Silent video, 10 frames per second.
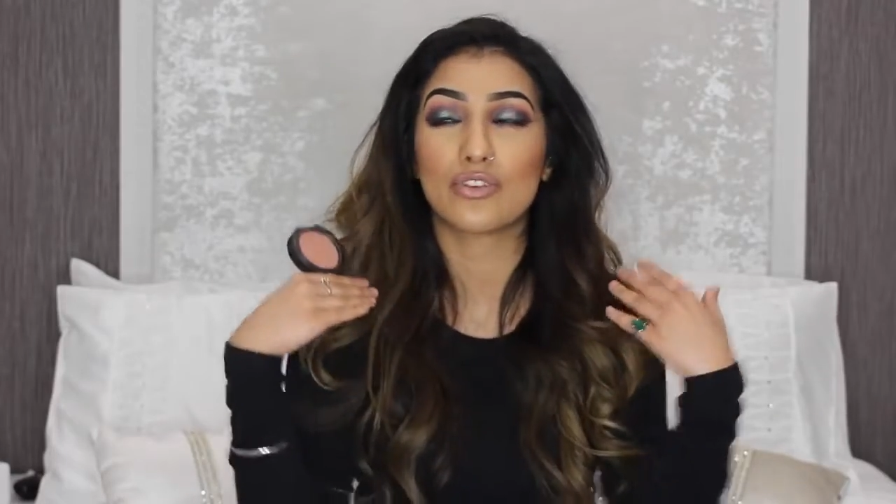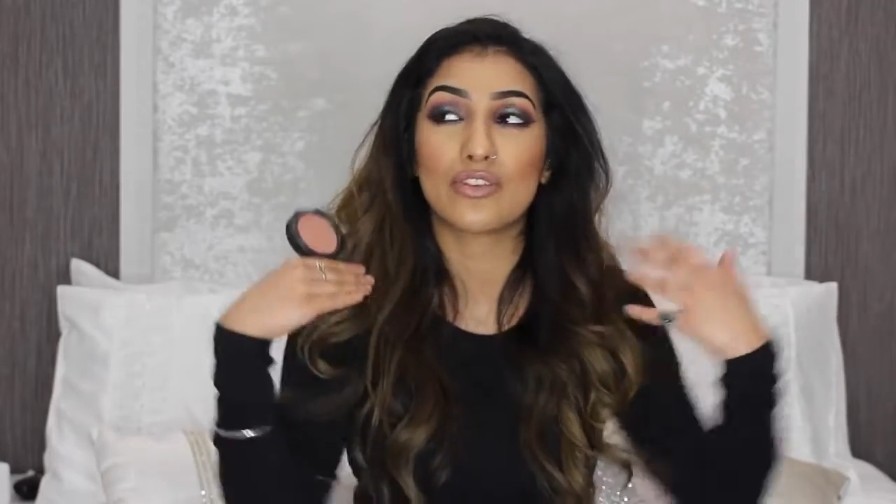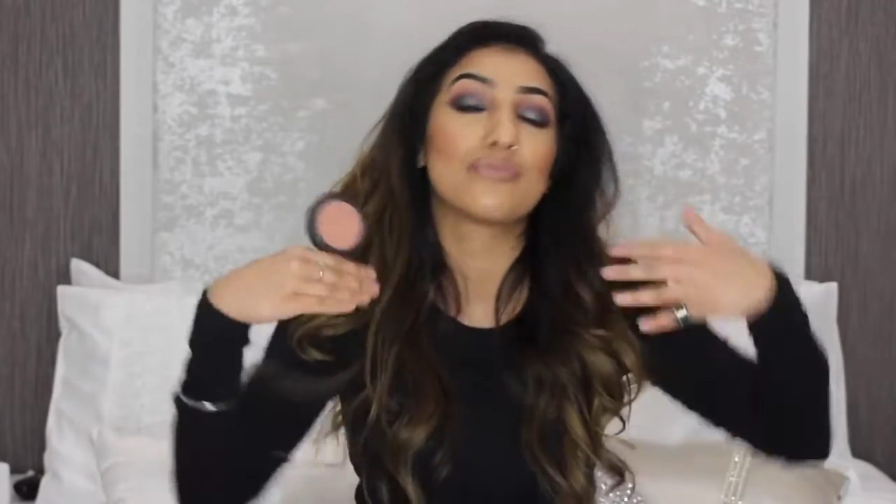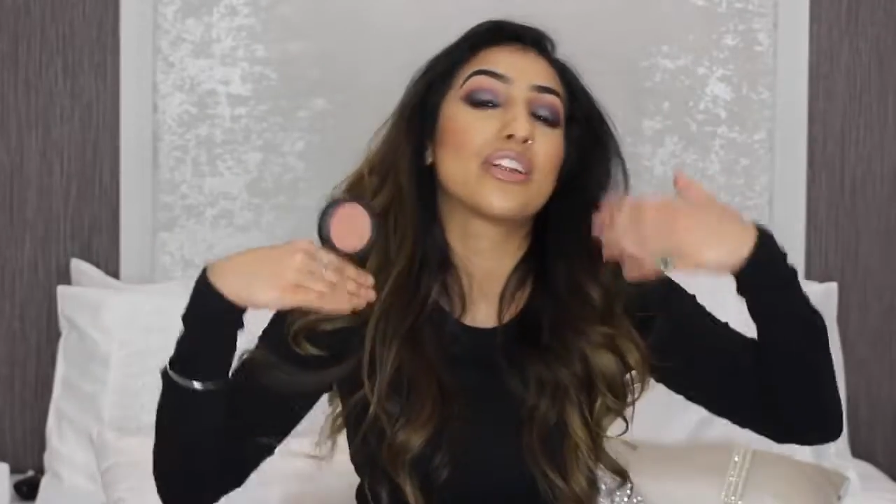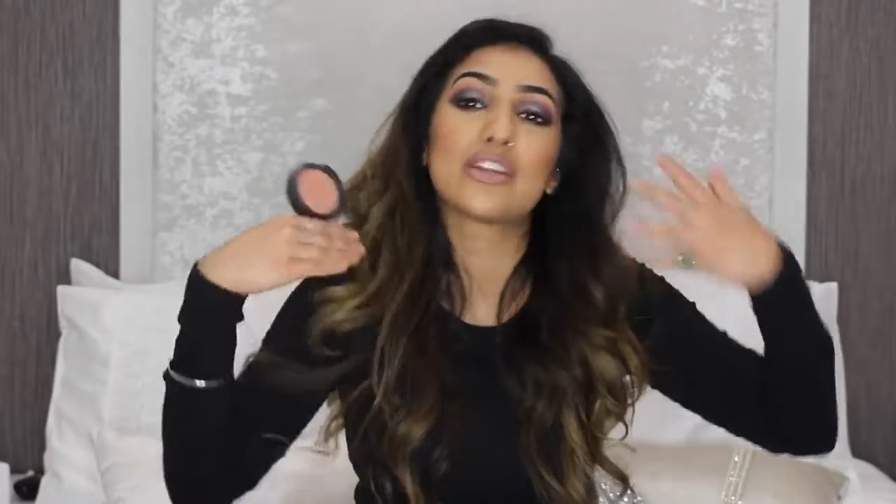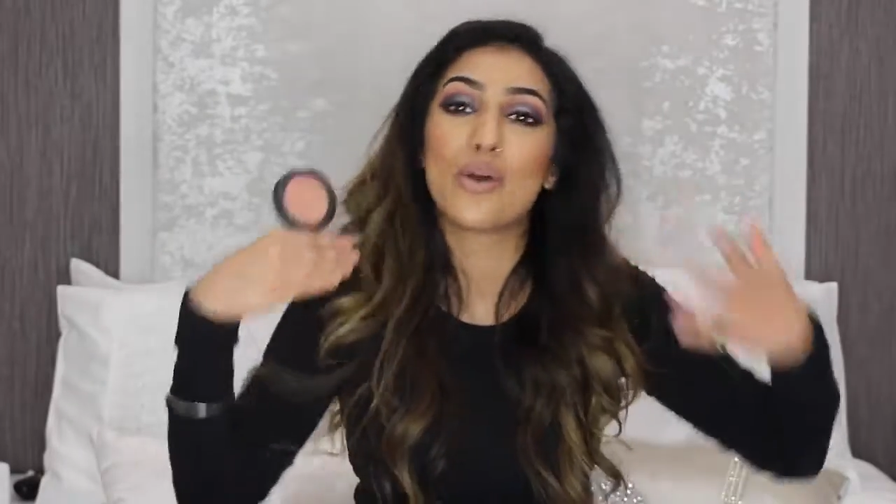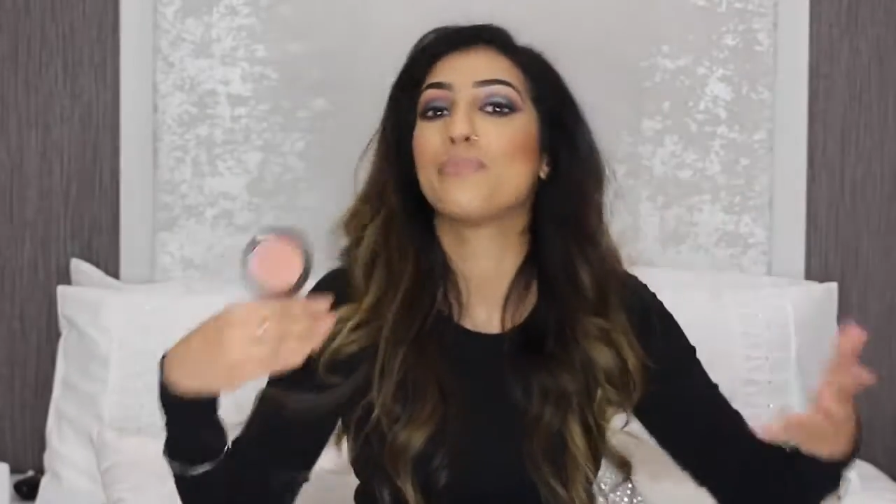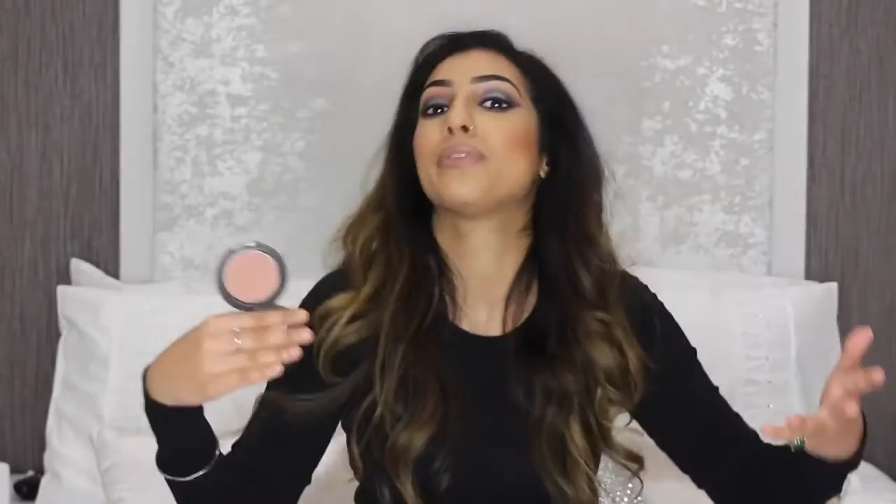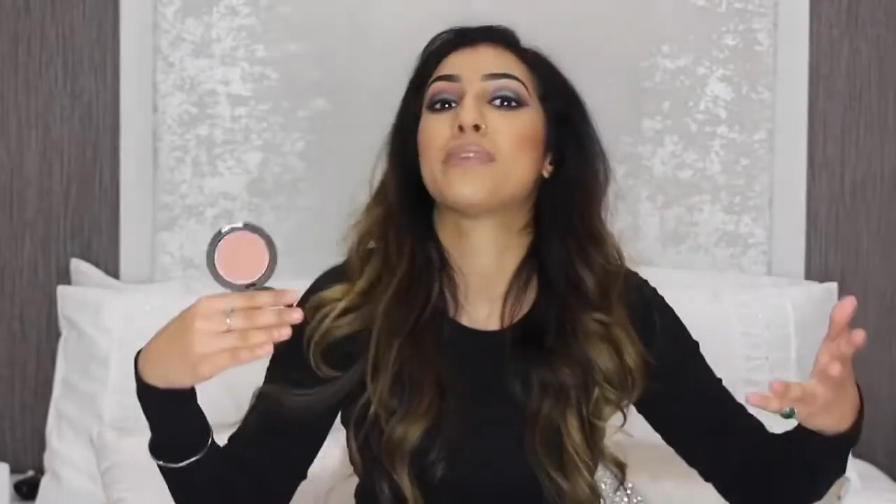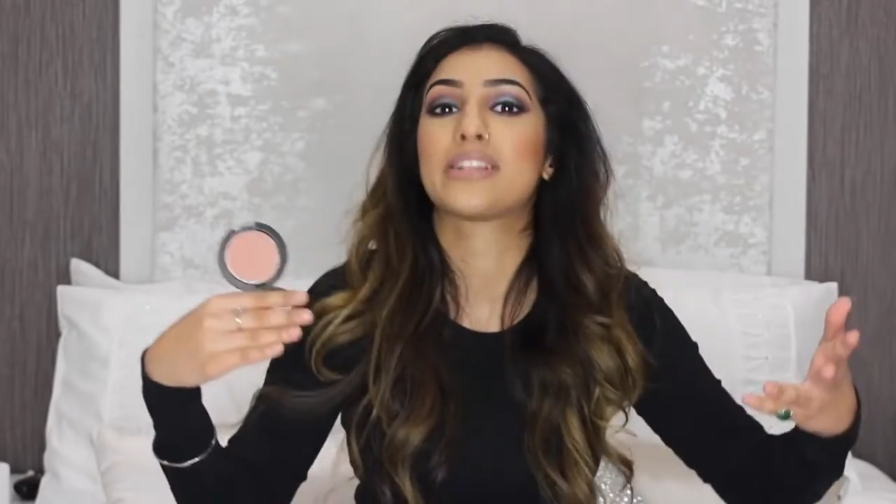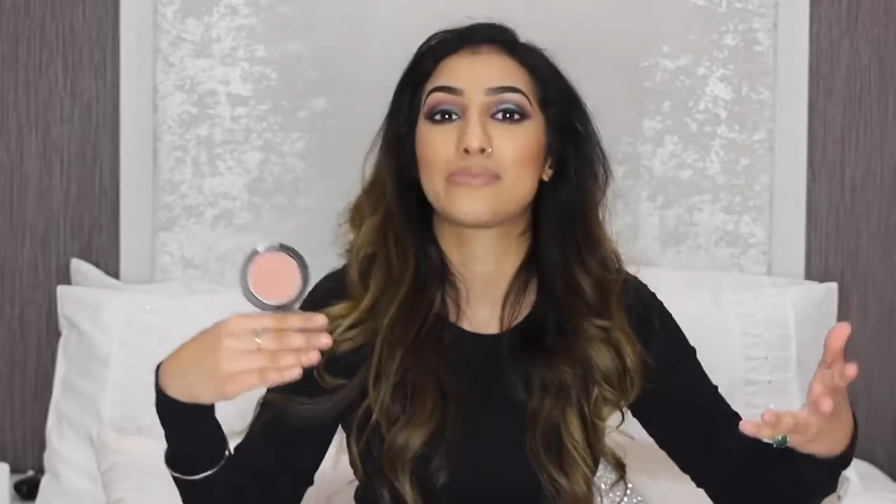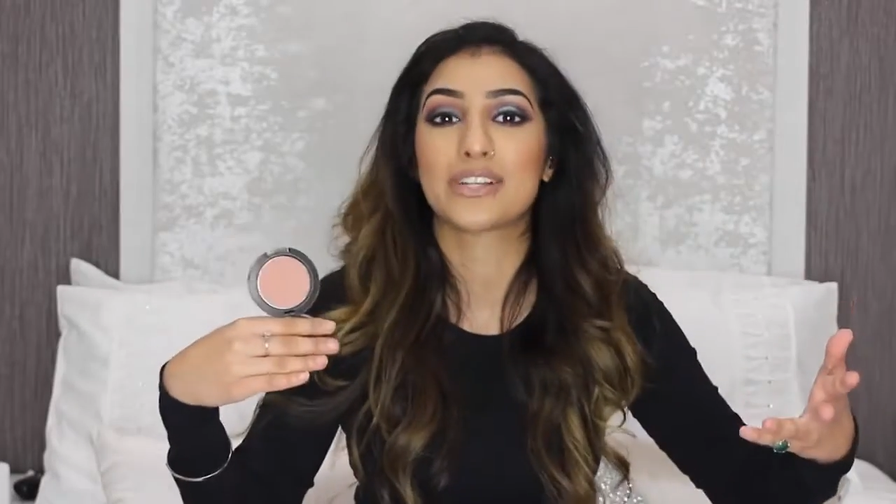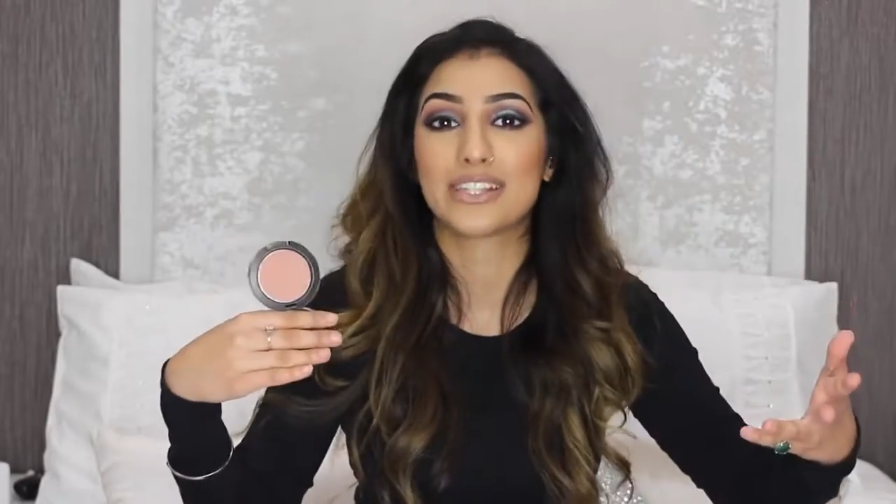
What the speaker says: really complements my